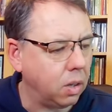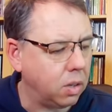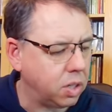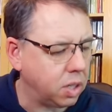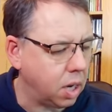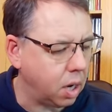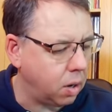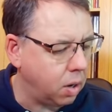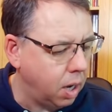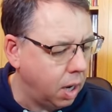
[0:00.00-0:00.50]

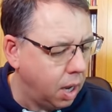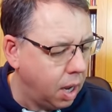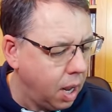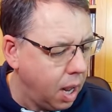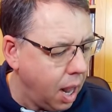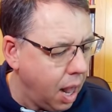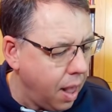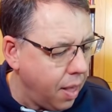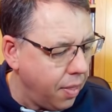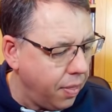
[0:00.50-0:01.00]
So
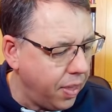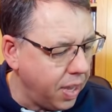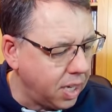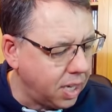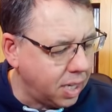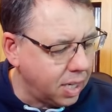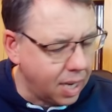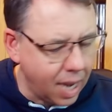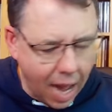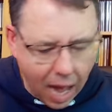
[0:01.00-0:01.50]
this
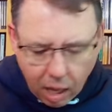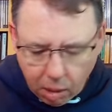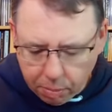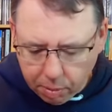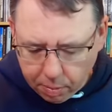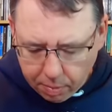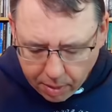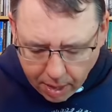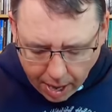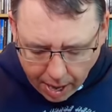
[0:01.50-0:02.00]
is an
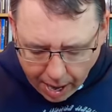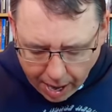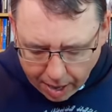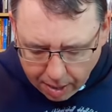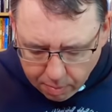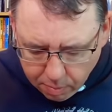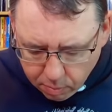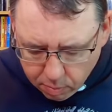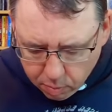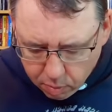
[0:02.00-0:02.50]
album that
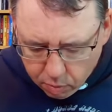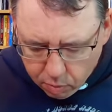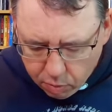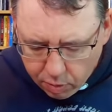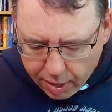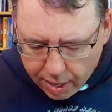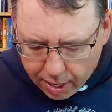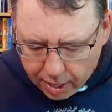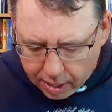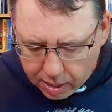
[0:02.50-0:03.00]
I'm
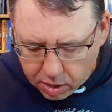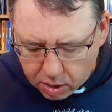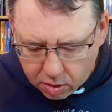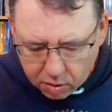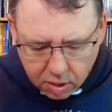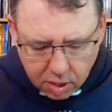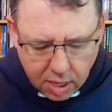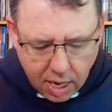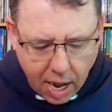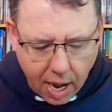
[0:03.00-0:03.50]
really sort of
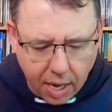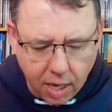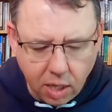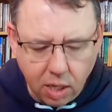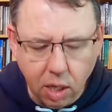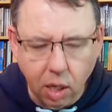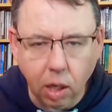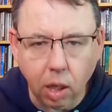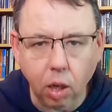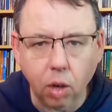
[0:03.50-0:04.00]
starting
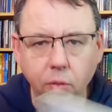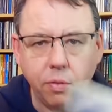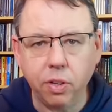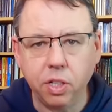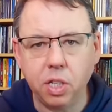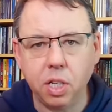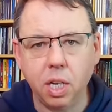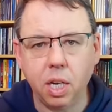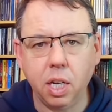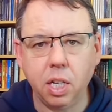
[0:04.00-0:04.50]
to love
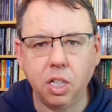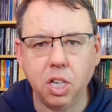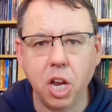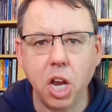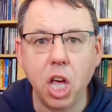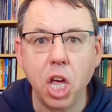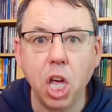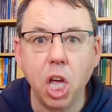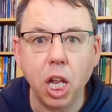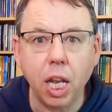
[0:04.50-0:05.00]
as an
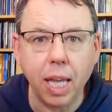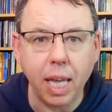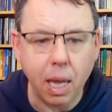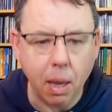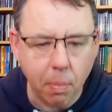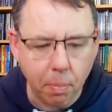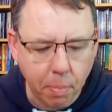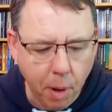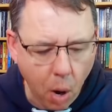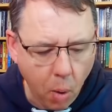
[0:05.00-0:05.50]
early
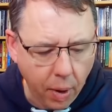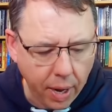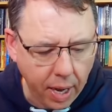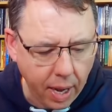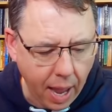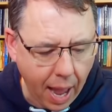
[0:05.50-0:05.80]
Bowie